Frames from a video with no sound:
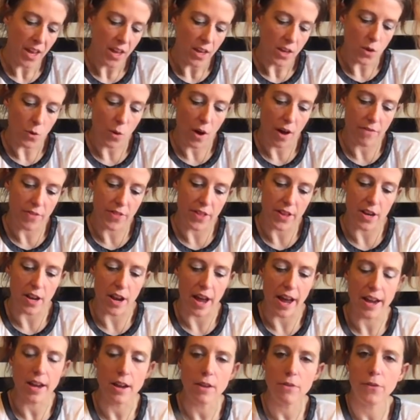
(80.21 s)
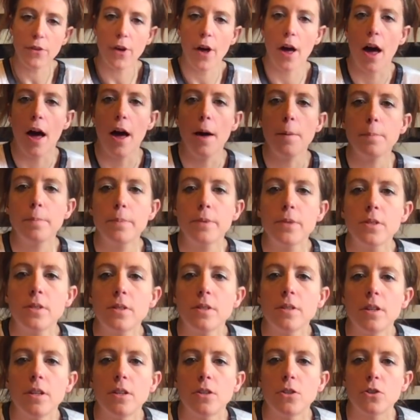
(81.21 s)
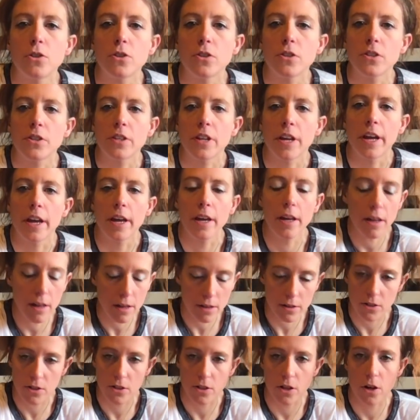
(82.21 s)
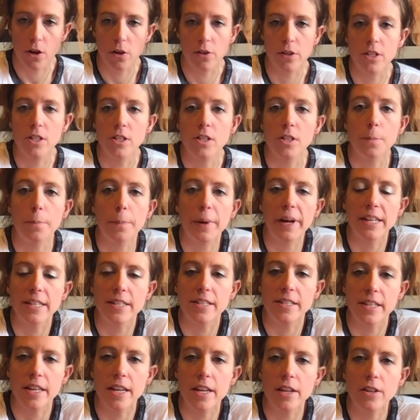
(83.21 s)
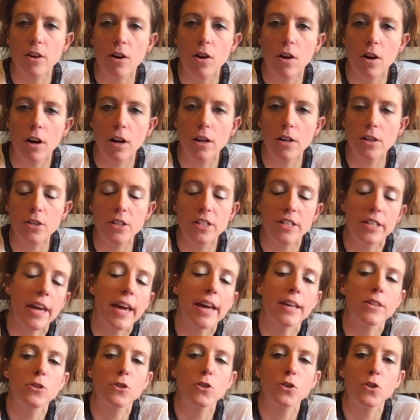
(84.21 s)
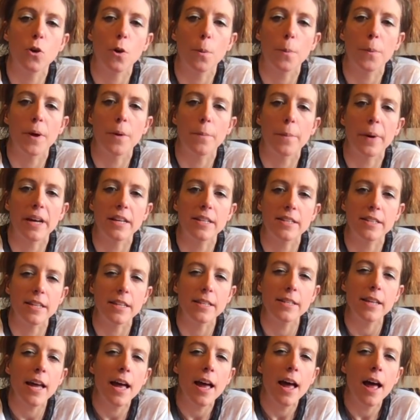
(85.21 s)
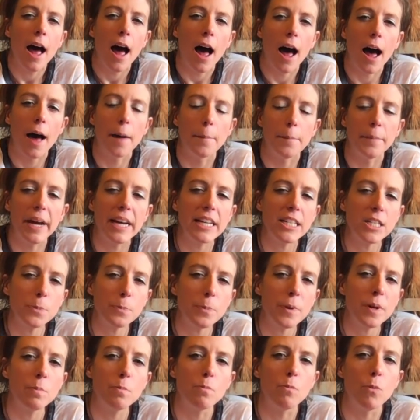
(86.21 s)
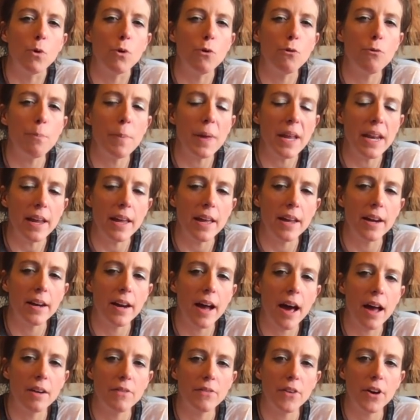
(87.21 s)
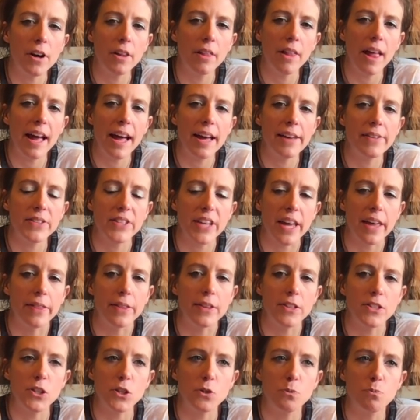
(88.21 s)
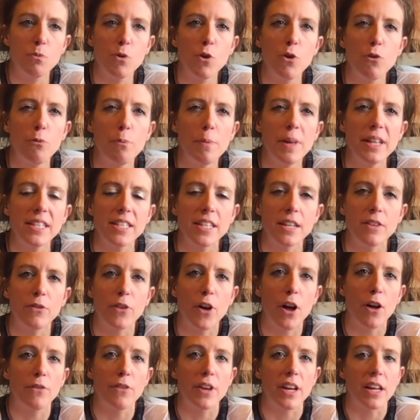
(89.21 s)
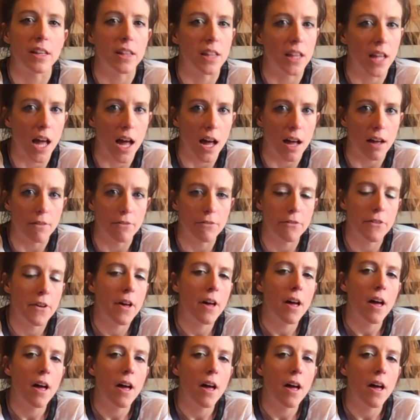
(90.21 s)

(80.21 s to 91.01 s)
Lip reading: you have the Knight of Cups. Interesting. So, this is a Piscean card, Cancer, Scorpio, Pisces. Knights bring movement in and out of our lives, and this is movements involving love,